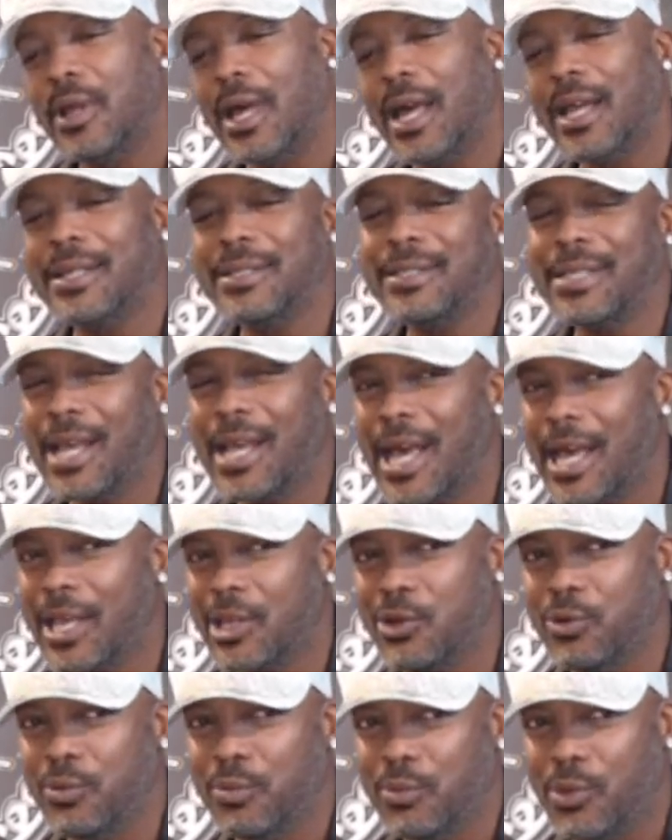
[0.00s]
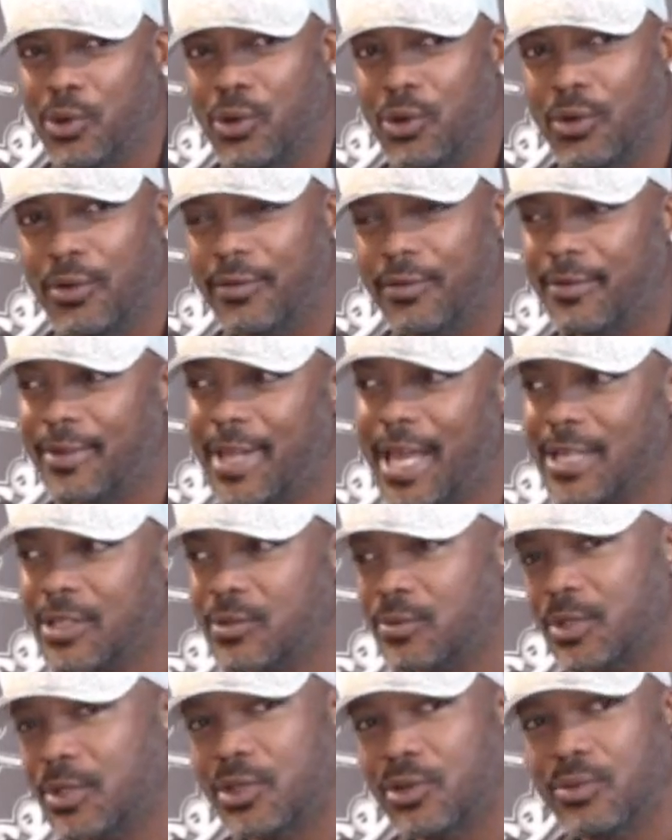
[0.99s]
I could tell how you move if that's
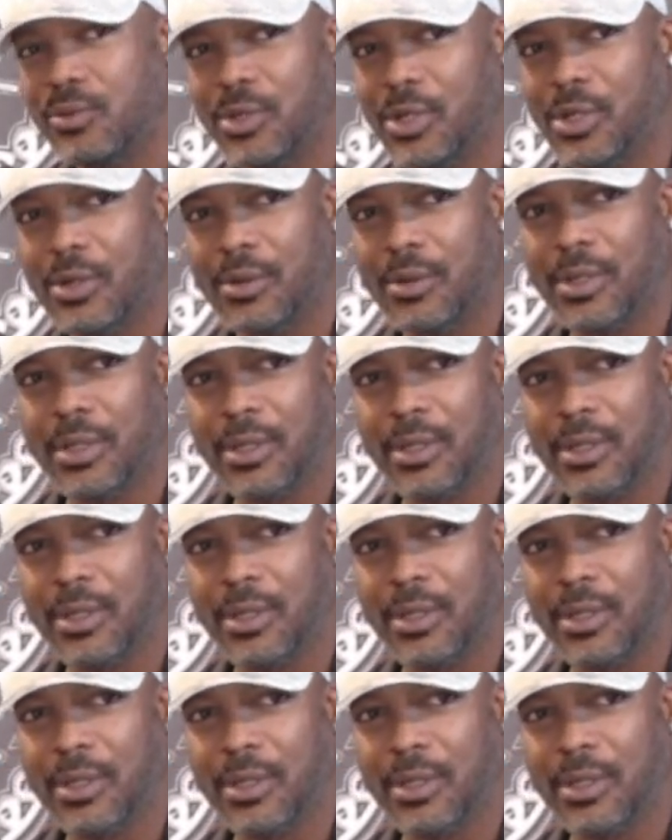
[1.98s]
what you doing.